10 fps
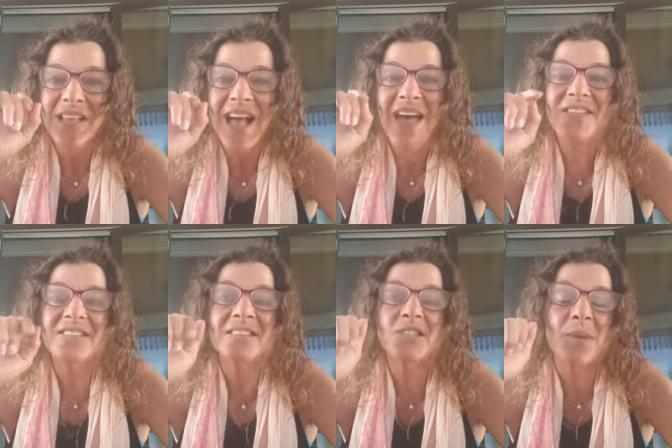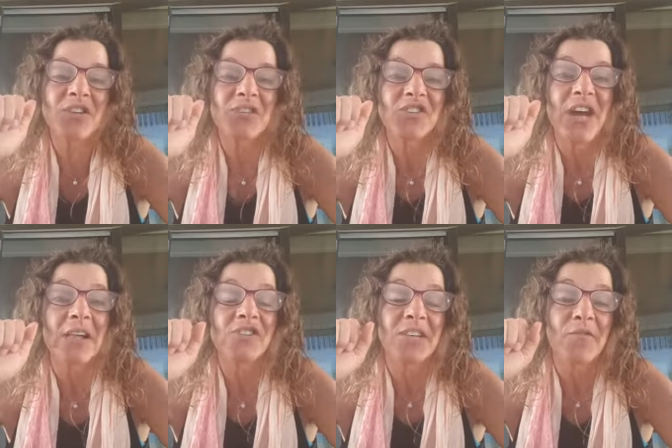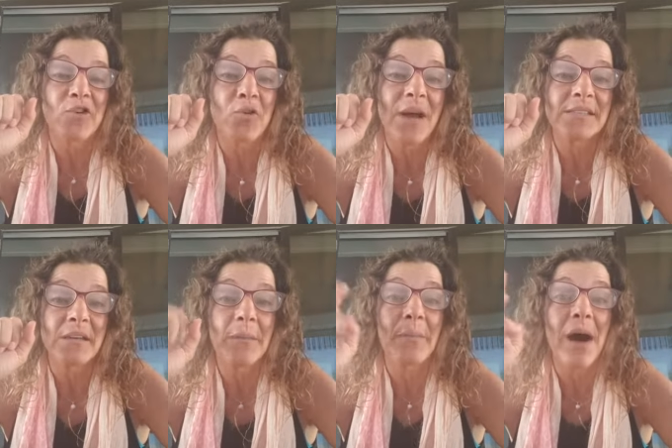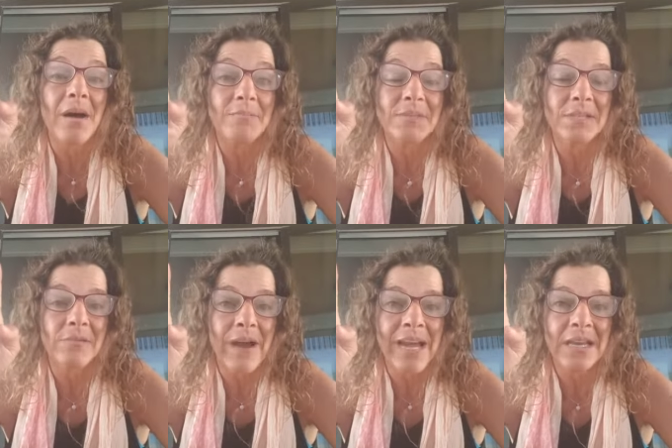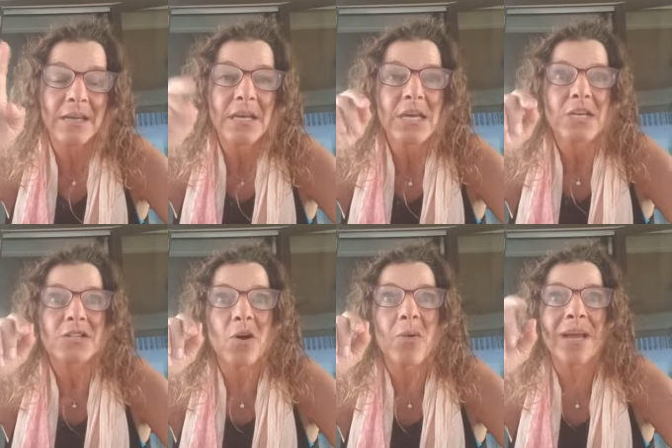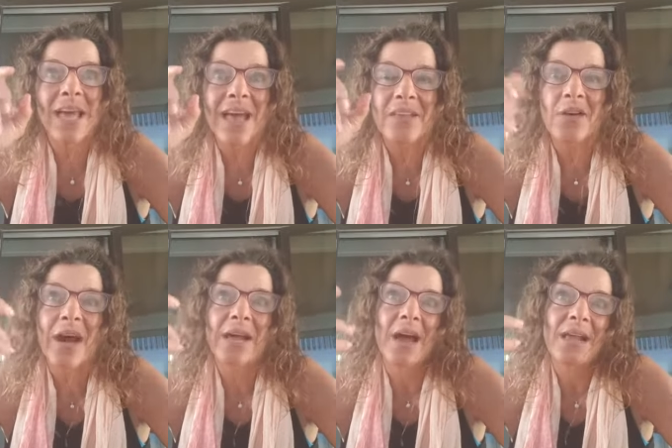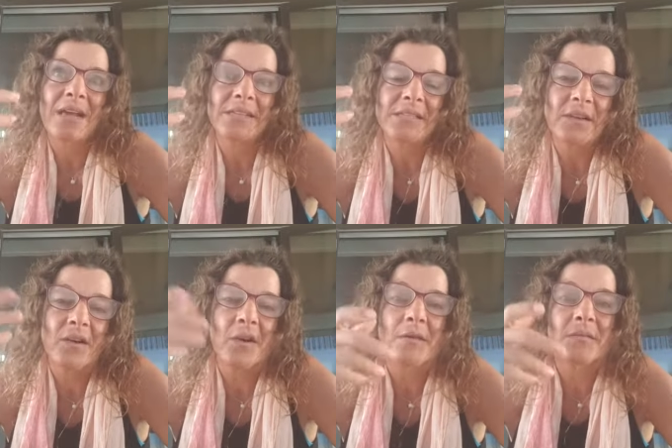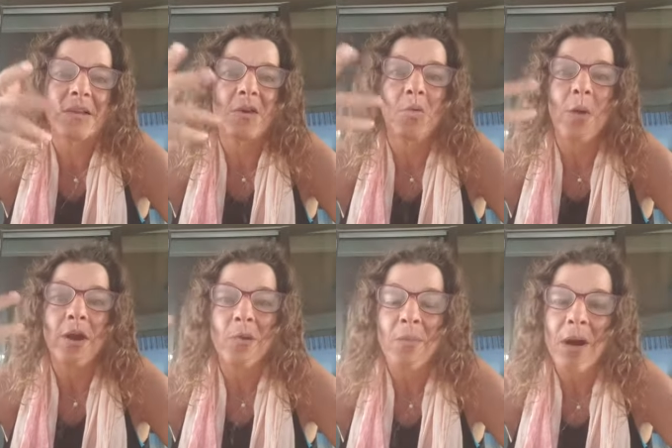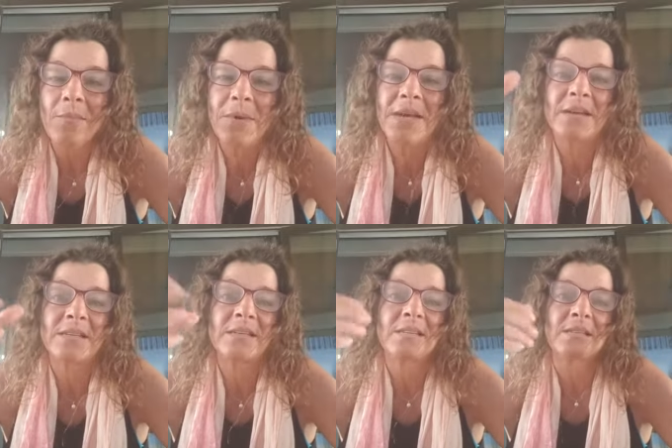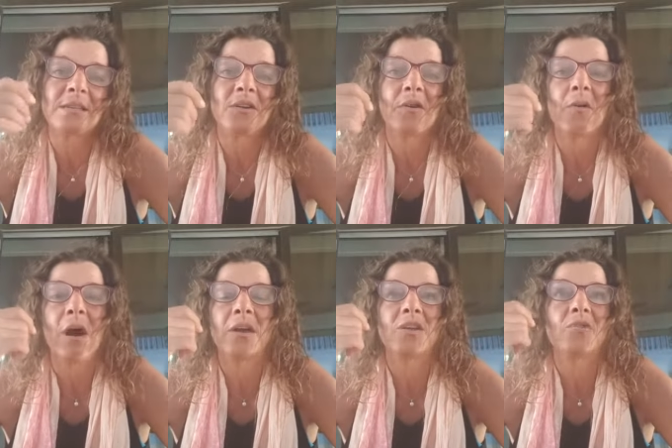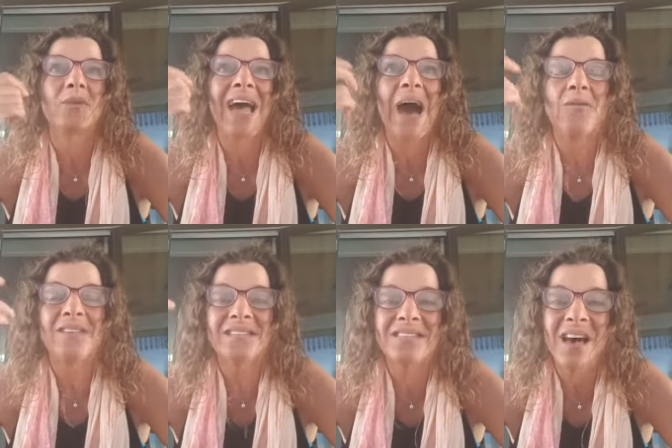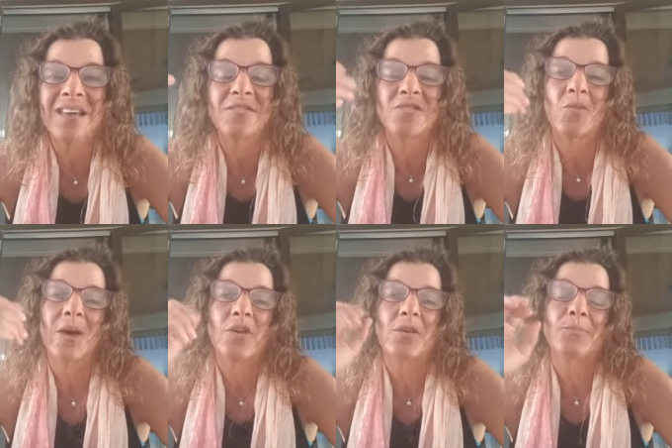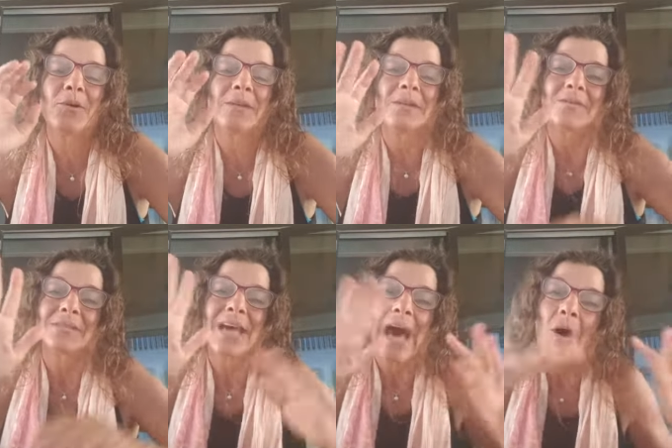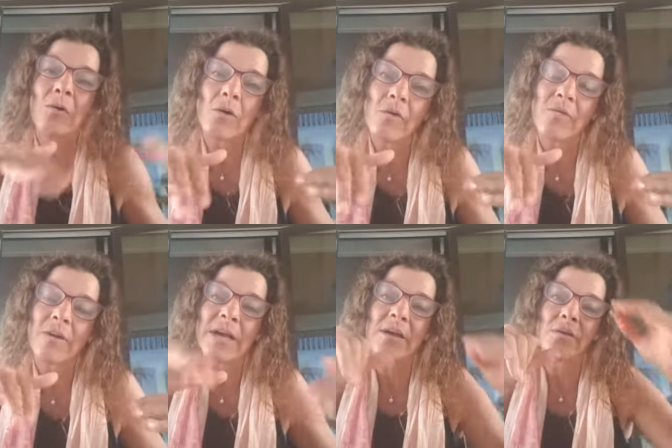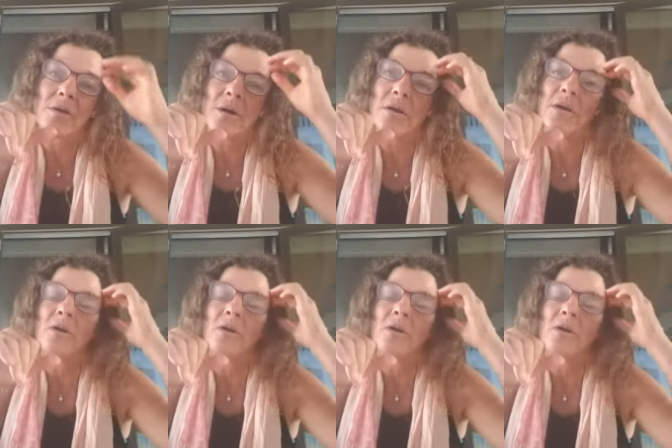And this is especially challenging for you guys on pumps, right? So again, you got to kind of consider, you know, where your pump is, you know, are you out in the sun? Is there a way you can put a little towel over it or, you